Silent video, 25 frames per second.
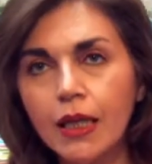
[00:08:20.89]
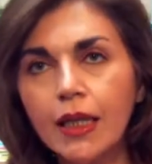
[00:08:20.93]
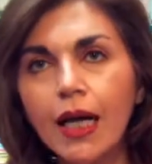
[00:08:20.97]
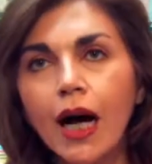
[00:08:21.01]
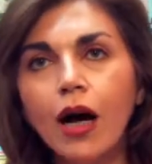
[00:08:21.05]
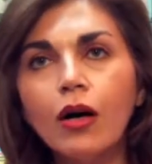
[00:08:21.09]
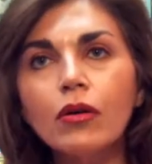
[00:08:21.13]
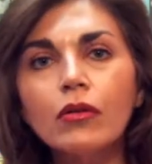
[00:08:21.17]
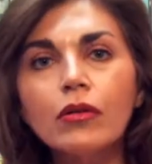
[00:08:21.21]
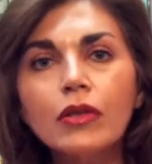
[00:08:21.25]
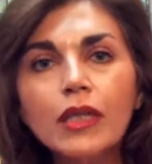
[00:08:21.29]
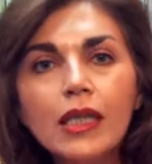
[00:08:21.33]

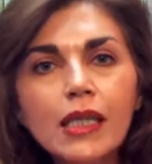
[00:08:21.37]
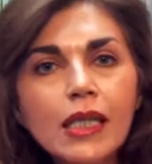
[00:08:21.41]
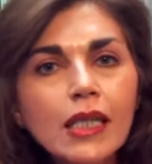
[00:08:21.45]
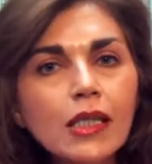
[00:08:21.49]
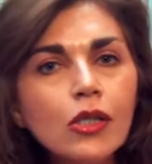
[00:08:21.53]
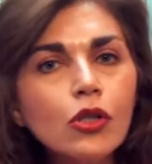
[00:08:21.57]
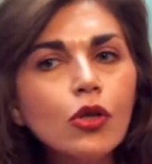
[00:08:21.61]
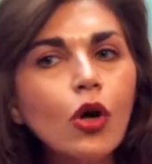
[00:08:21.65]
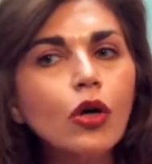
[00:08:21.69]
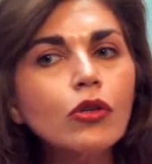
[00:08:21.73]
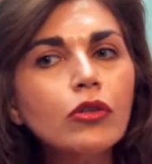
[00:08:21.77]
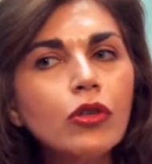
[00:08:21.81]
Now, this
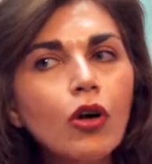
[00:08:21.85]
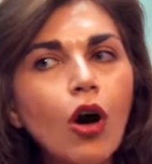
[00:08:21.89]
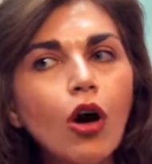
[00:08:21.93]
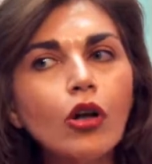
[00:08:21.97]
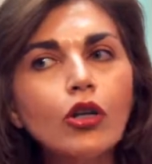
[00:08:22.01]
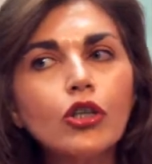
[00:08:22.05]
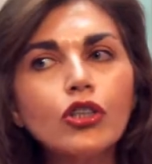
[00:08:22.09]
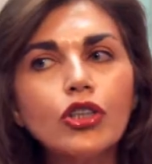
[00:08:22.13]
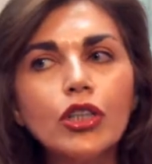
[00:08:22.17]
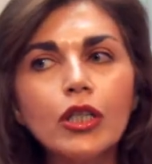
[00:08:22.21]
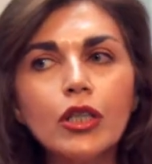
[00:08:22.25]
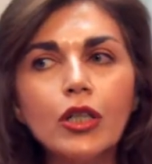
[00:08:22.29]
is not
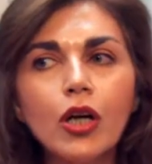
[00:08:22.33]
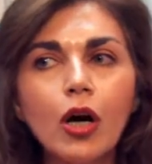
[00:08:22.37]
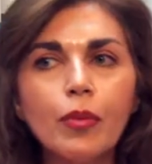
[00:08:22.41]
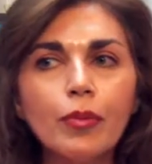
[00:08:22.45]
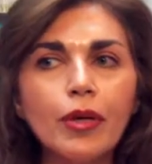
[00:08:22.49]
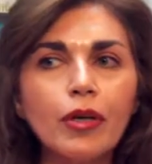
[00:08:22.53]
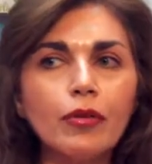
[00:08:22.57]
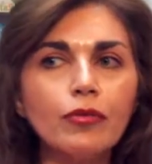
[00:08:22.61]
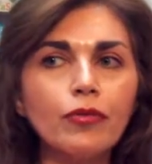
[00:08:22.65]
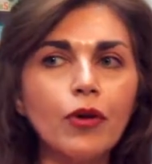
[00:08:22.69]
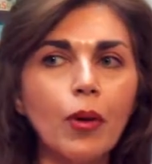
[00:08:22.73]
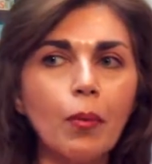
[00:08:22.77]
collagen
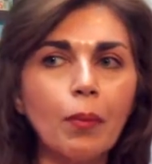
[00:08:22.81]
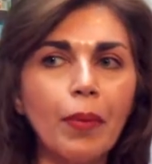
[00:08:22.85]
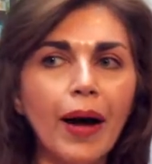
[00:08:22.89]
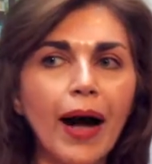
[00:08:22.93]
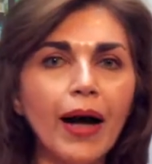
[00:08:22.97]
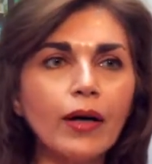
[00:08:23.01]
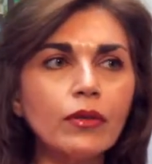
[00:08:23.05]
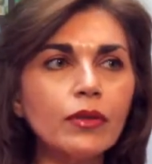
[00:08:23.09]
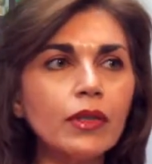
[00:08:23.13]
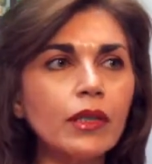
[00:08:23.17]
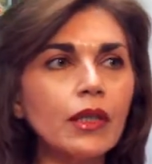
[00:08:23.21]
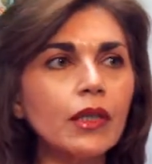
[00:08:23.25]
coming from
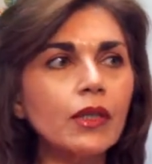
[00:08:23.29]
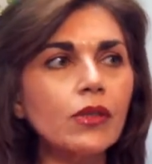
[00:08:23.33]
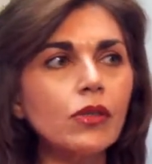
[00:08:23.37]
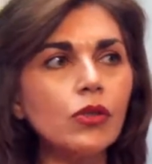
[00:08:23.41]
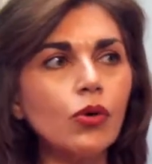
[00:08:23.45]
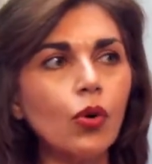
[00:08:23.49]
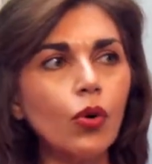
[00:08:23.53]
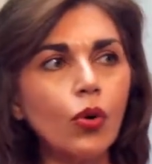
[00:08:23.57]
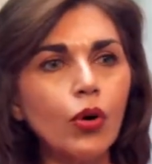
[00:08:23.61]
powders